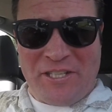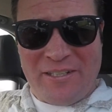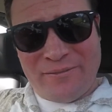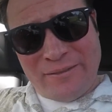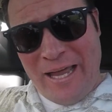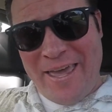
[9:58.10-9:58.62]
to
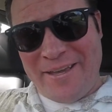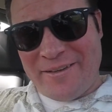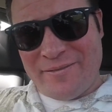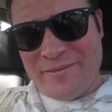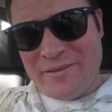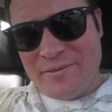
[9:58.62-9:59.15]
like,
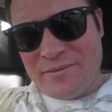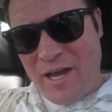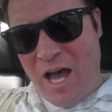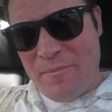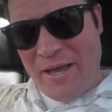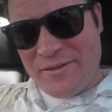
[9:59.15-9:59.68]

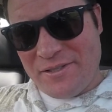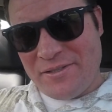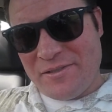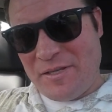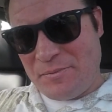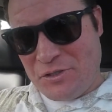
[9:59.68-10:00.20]
comment,
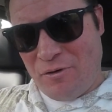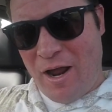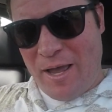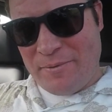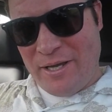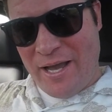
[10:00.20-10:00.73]

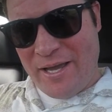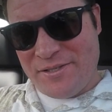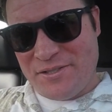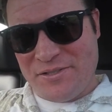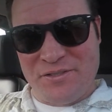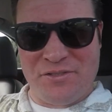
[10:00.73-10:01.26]
subscribe, guys.
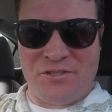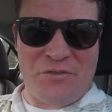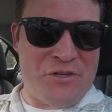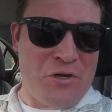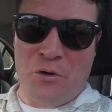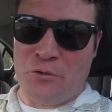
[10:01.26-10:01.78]
to
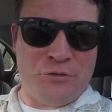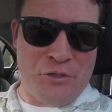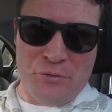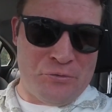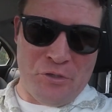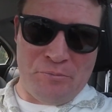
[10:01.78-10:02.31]
the old
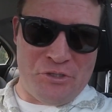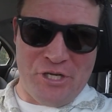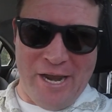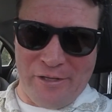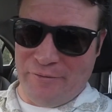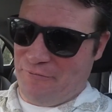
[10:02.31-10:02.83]
YouTube channel at